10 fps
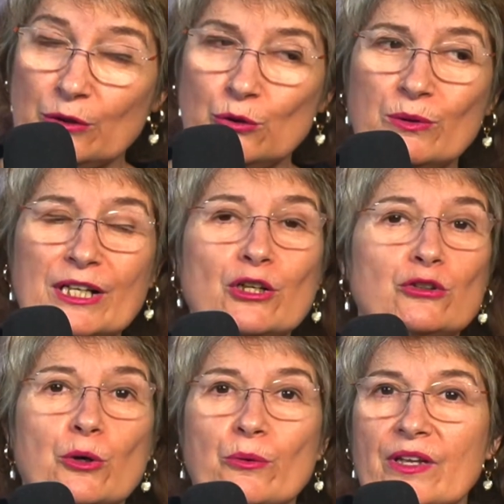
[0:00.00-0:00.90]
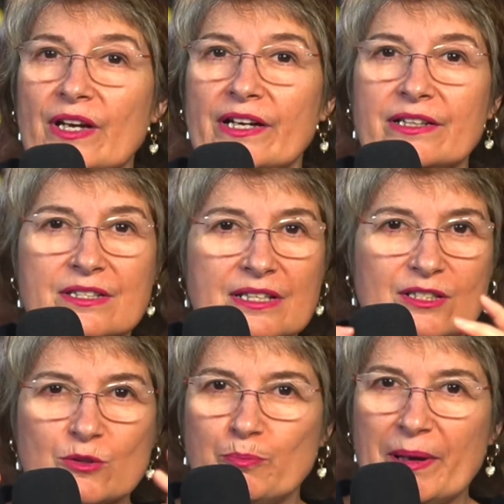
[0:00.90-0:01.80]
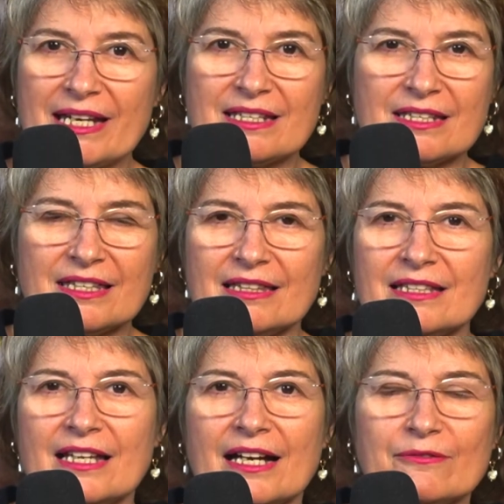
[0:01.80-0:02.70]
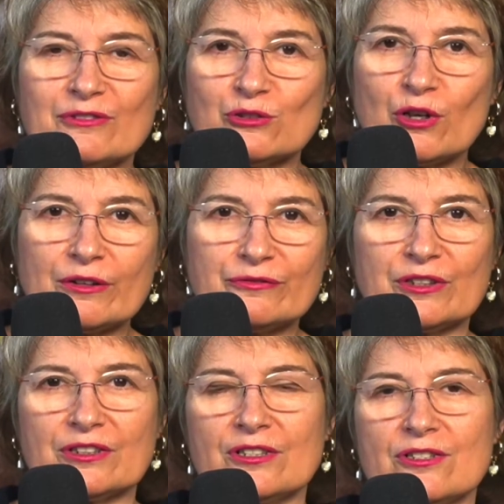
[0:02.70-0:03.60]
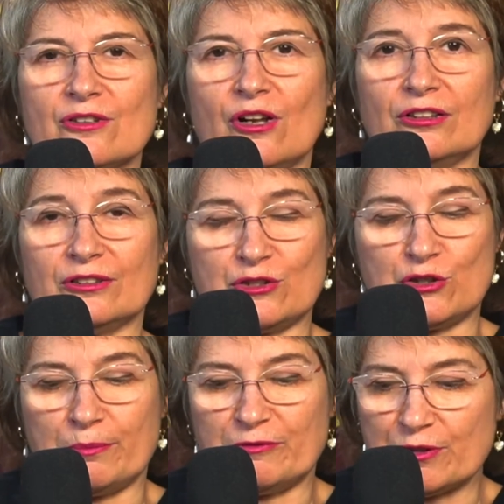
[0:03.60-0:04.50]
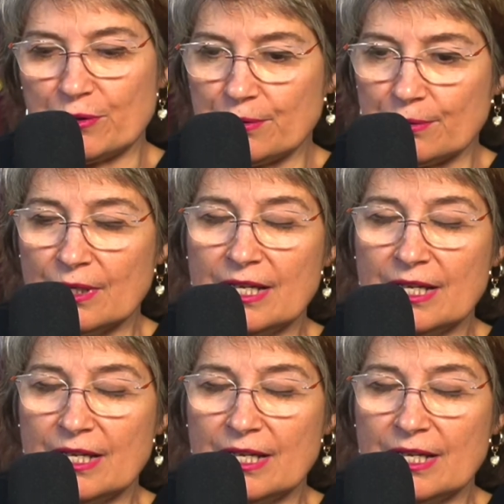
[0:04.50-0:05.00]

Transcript: You cannot go there and expect that the photographer does all the job for you.